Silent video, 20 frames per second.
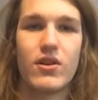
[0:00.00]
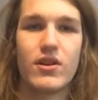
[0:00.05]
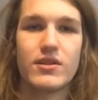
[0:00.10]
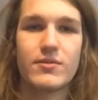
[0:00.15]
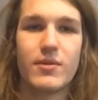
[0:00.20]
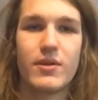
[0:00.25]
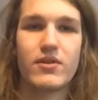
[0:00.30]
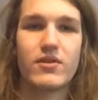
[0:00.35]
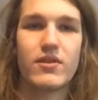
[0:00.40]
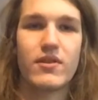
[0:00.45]

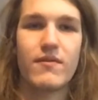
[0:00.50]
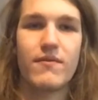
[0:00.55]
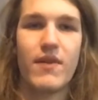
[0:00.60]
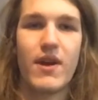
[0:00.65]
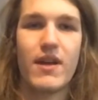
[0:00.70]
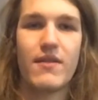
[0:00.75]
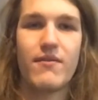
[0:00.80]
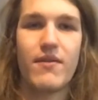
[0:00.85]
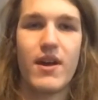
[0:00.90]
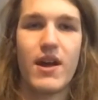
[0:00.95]
Especially
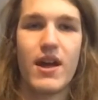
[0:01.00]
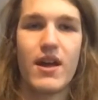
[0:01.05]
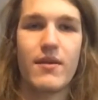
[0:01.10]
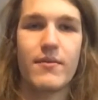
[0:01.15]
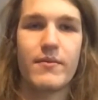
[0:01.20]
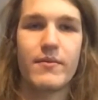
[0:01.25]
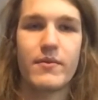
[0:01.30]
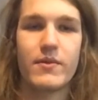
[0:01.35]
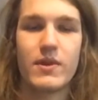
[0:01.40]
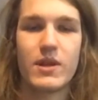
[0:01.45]

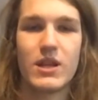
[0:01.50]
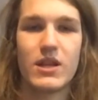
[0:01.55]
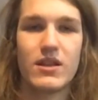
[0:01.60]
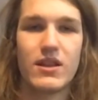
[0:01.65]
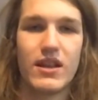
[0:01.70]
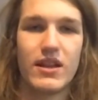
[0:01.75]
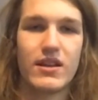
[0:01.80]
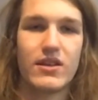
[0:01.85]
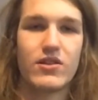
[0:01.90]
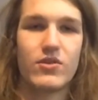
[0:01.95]
5'5",
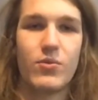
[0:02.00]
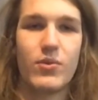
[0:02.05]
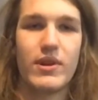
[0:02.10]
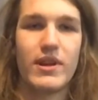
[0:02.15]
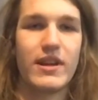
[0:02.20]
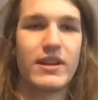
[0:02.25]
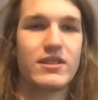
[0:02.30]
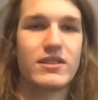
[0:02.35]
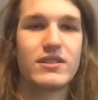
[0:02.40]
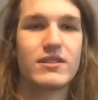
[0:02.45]
like
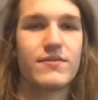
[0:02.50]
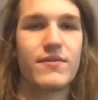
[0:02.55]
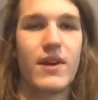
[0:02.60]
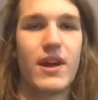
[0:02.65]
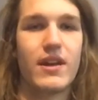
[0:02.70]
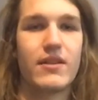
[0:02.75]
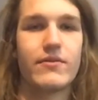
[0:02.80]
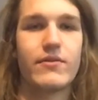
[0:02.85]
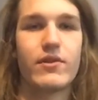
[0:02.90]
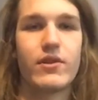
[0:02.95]
20 inches is
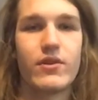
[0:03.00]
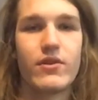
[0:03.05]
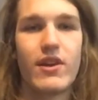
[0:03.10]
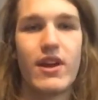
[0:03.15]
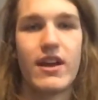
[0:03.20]
fine for you